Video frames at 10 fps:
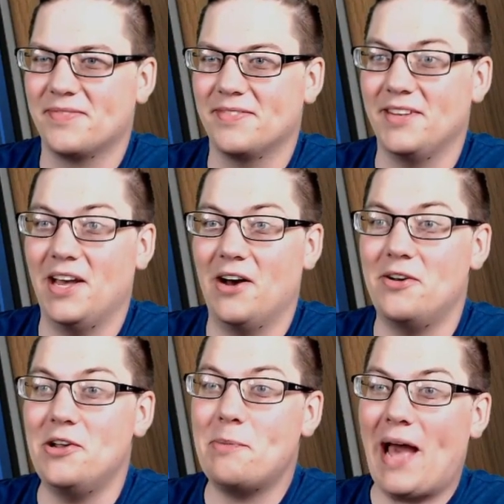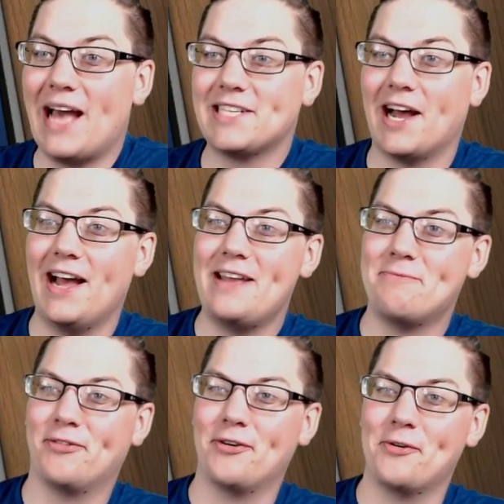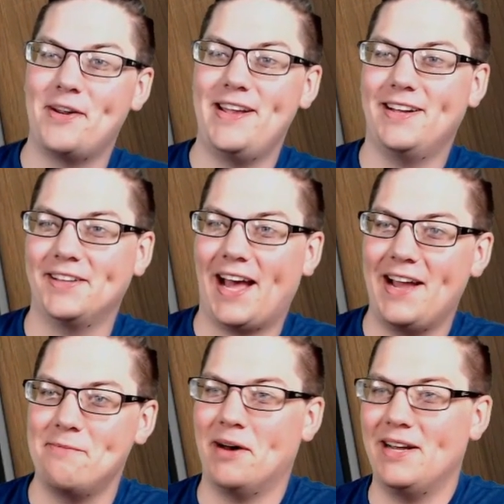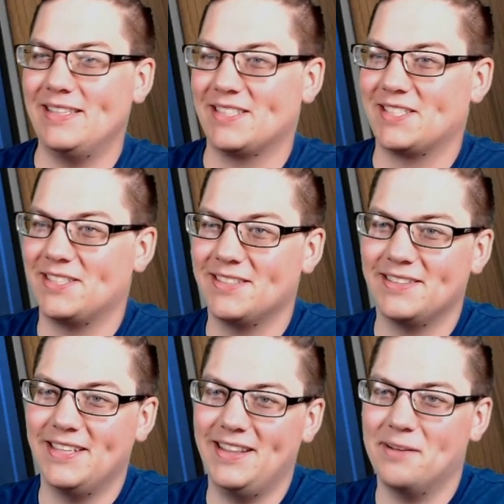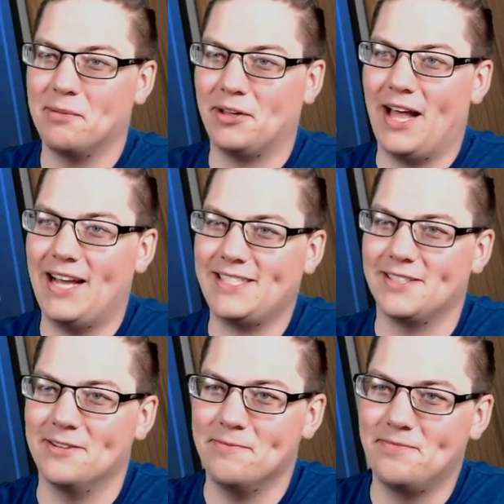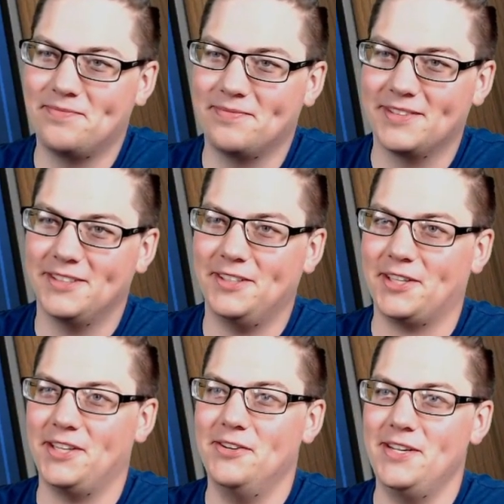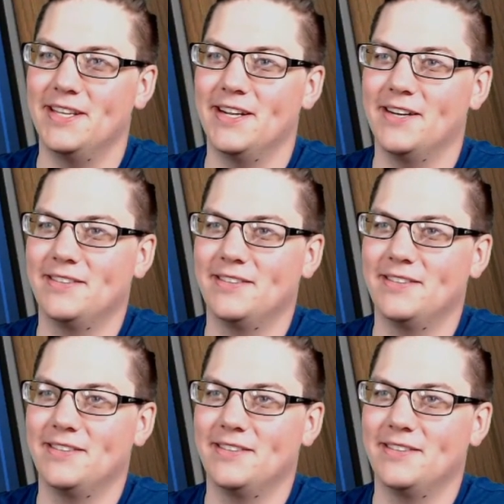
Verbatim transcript: Yo, new badge hype for real. 9 months. Getting the Blossom. Little cutie there.